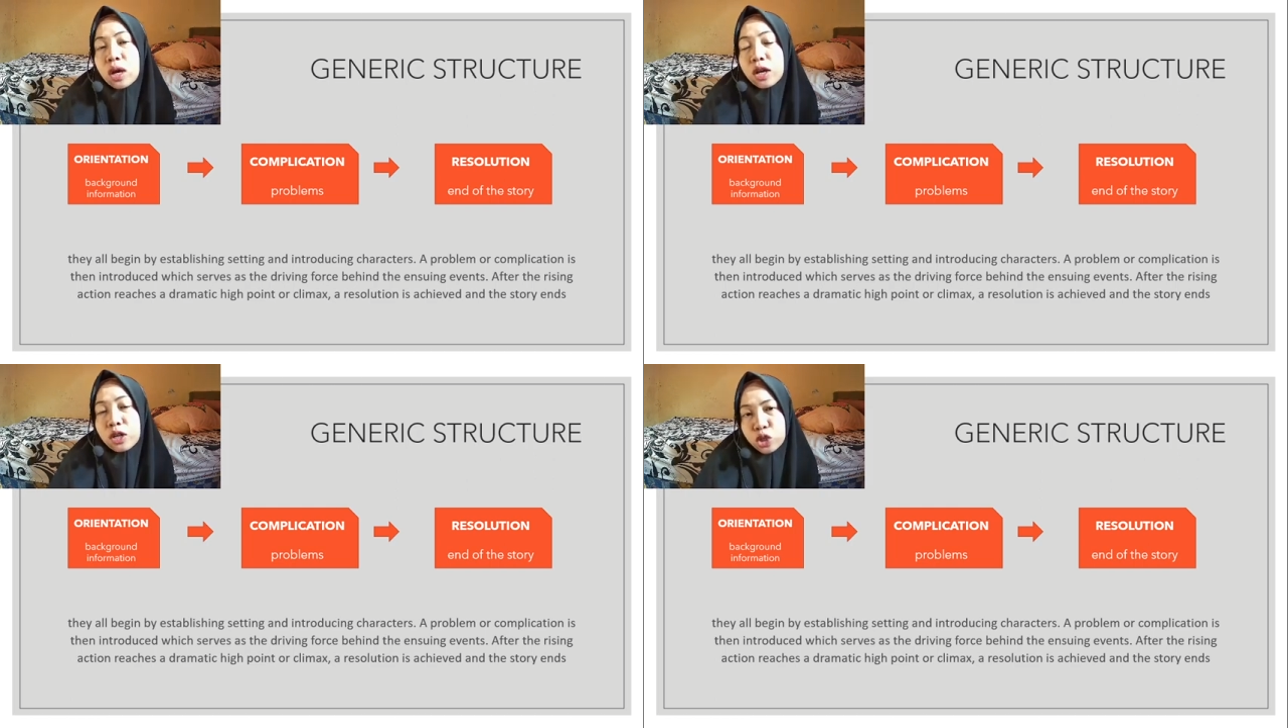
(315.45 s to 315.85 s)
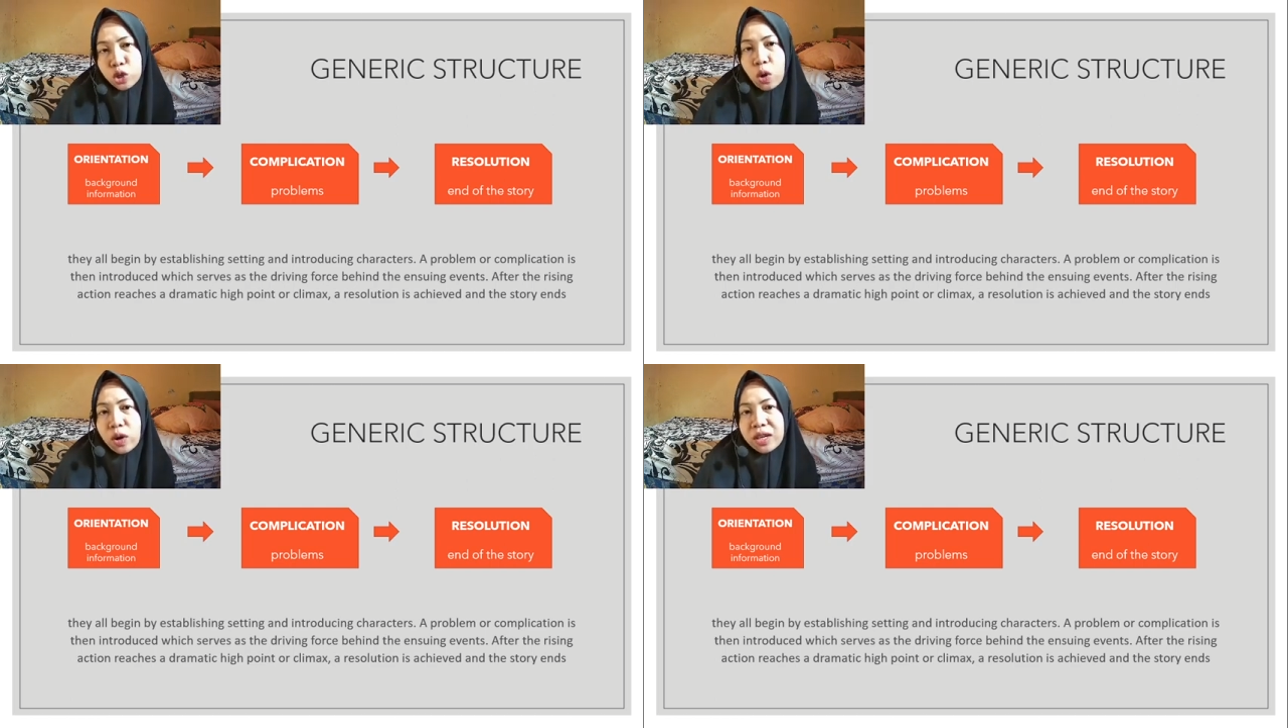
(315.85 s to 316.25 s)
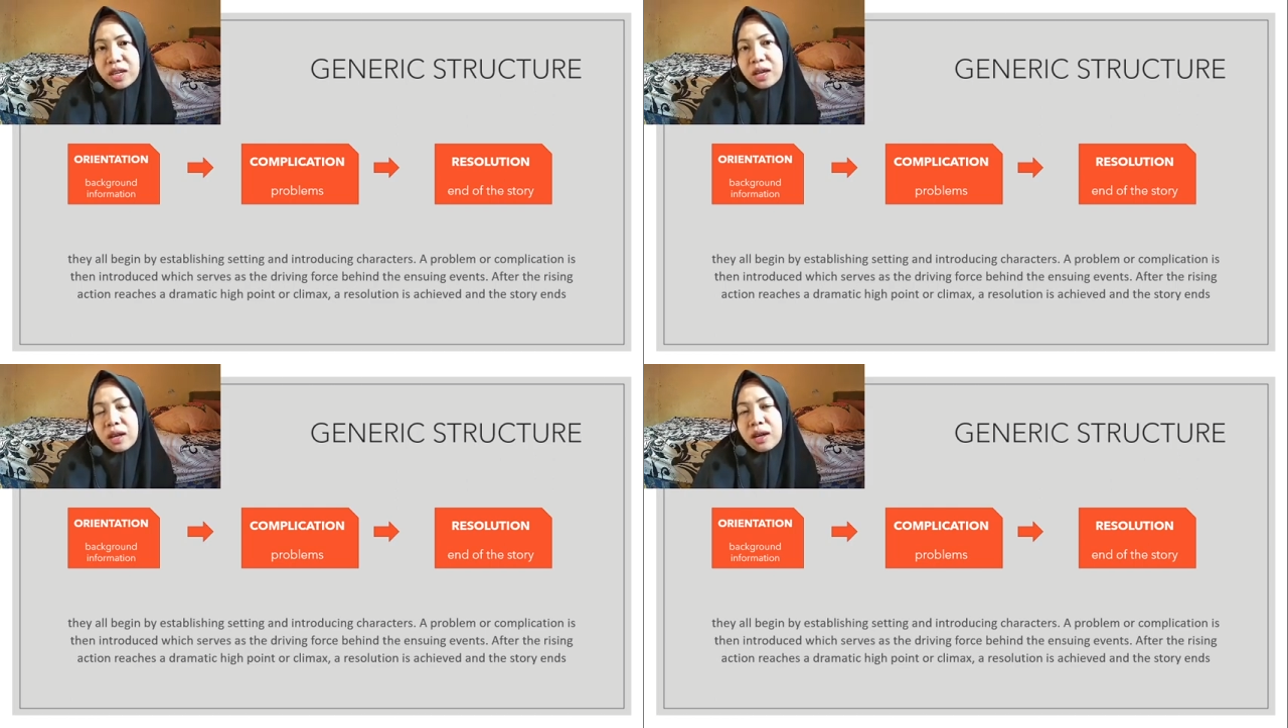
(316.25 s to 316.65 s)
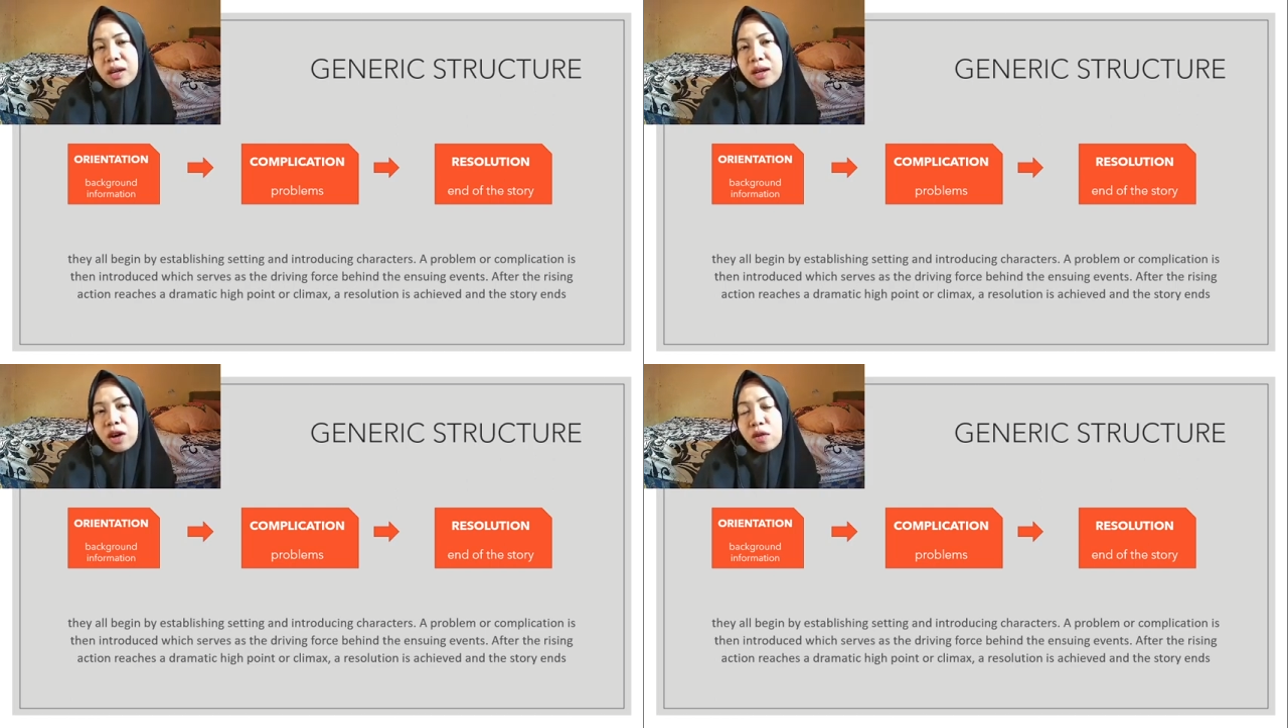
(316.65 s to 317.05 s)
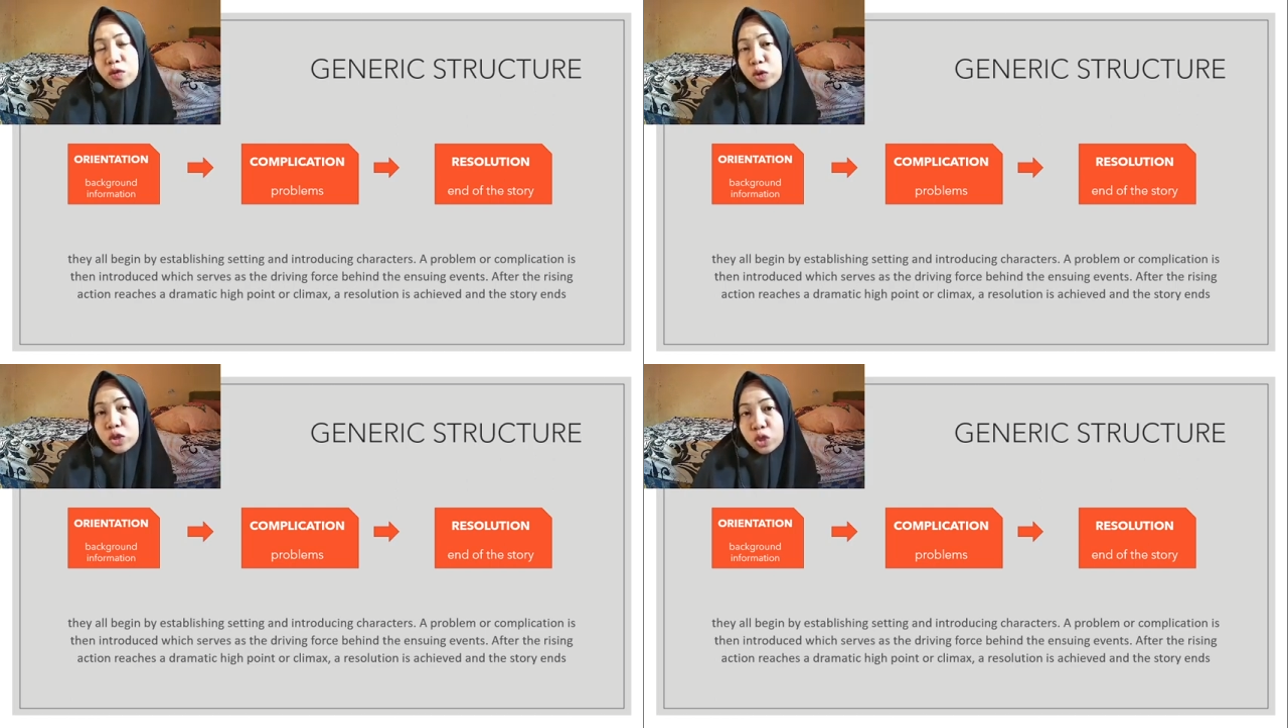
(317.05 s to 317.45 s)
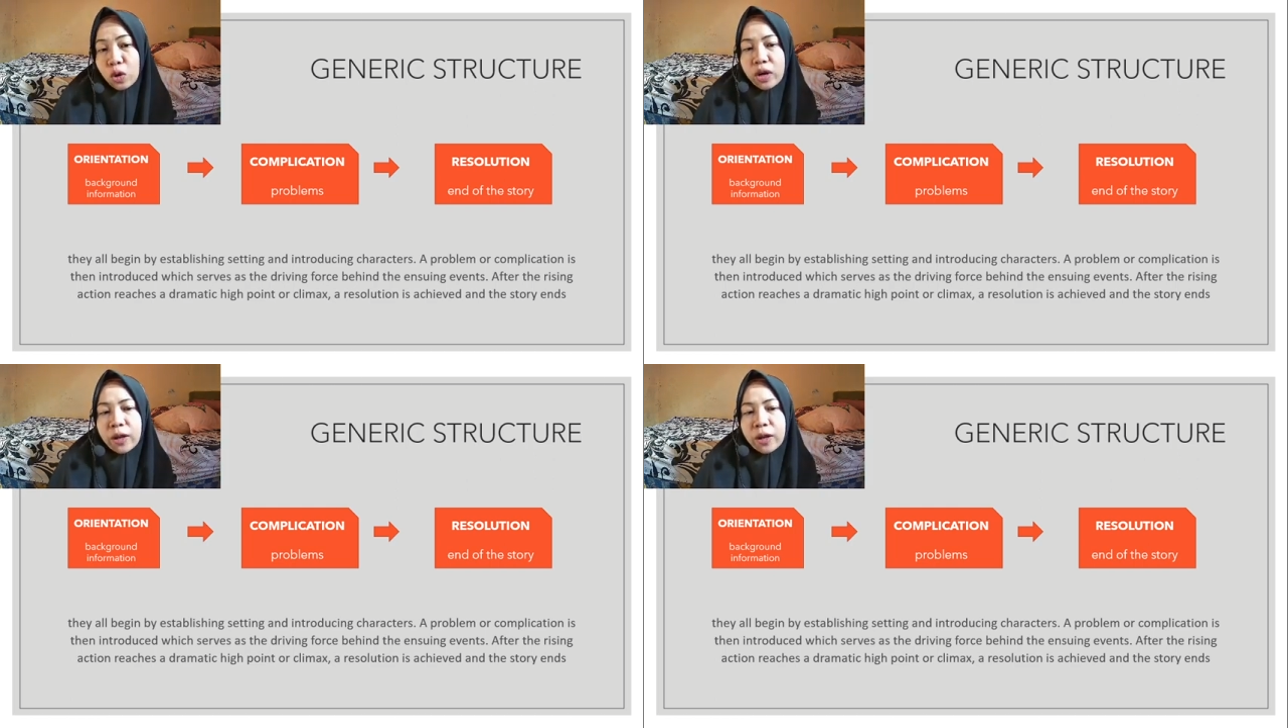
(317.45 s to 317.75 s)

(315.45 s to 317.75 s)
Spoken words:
story, of your story.